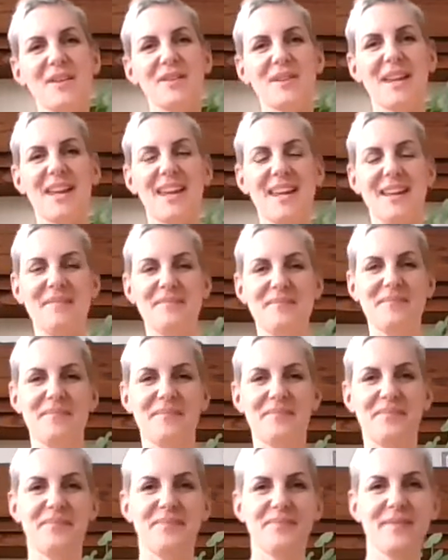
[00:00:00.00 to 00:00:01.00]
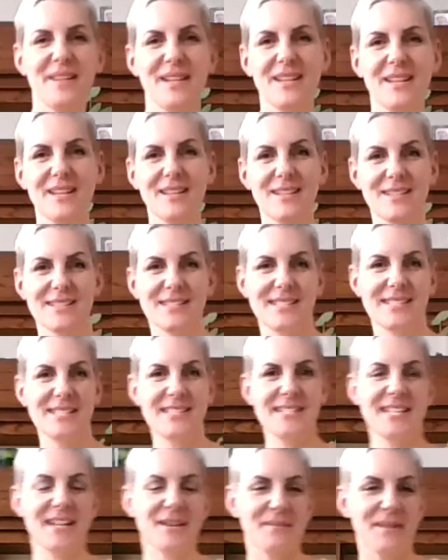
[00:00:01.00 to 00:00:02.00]
Okay,
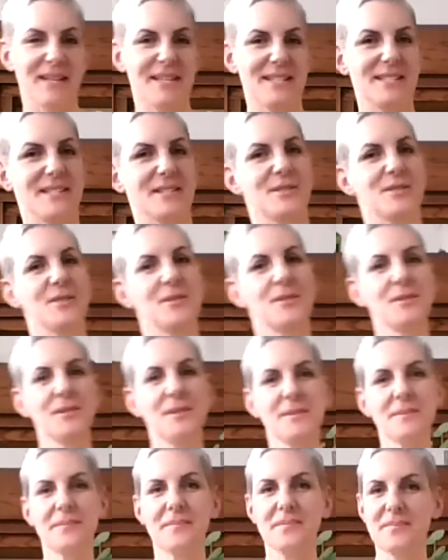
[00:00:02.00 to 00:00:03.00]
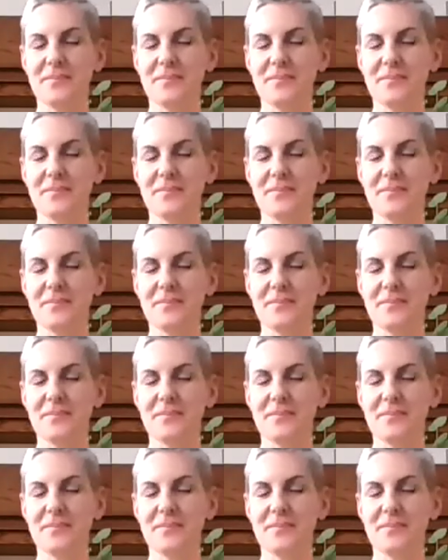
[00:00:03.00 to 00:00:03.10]
sitting up nice and tall.